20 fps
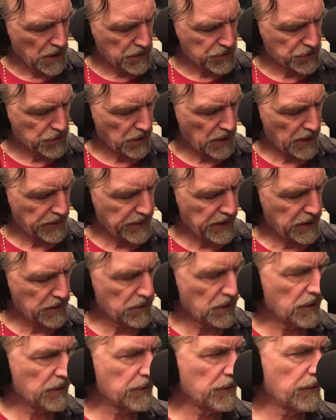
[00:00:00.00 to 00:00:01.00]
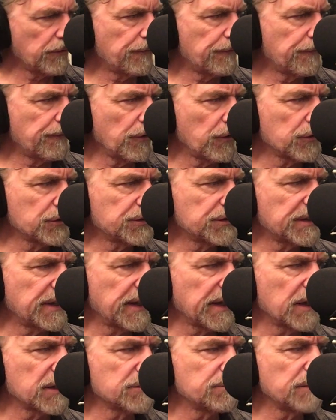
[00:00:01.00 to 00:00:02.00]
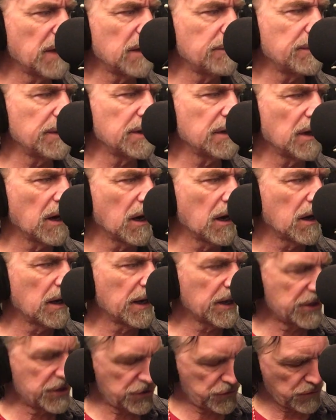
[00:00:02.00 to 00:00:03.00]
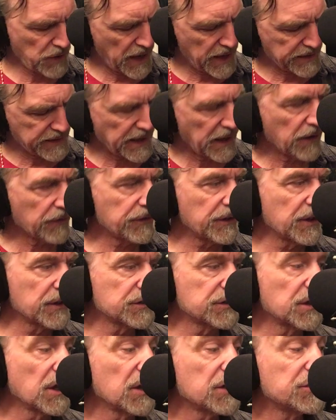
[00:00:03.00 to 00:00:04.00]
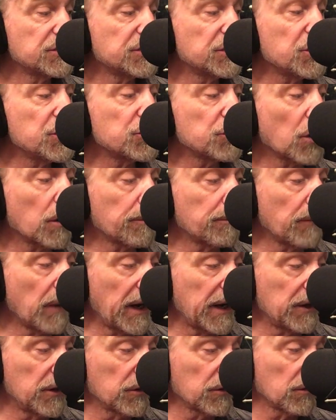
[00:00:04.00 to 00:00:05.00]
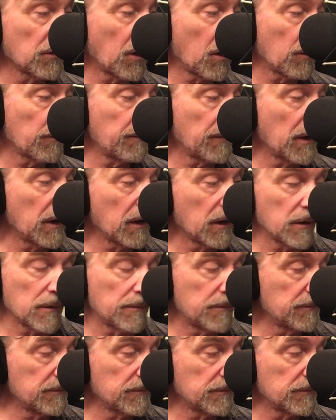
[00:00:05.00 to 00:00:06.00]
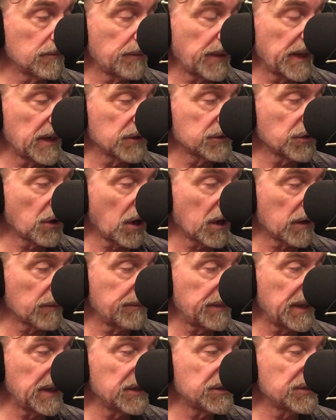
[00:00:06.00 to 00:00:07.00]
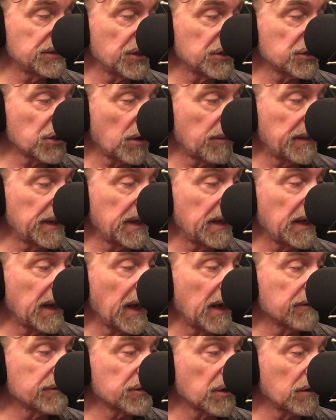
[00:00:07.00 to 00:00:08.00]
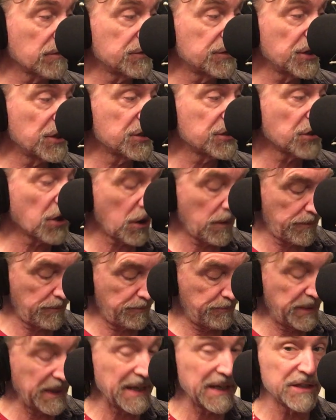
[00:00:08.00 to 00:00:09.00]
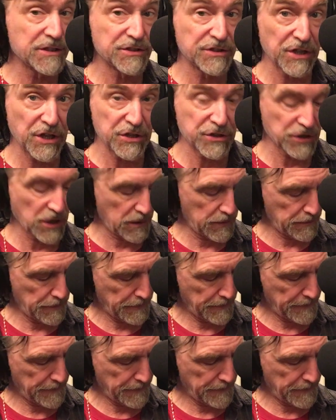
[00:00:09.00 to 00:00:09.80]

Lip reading: So I think the first thing is maybe extract out this C sharp minor pentatonic: B, C sharp, E, F sharp, G sharp, B, C sharp.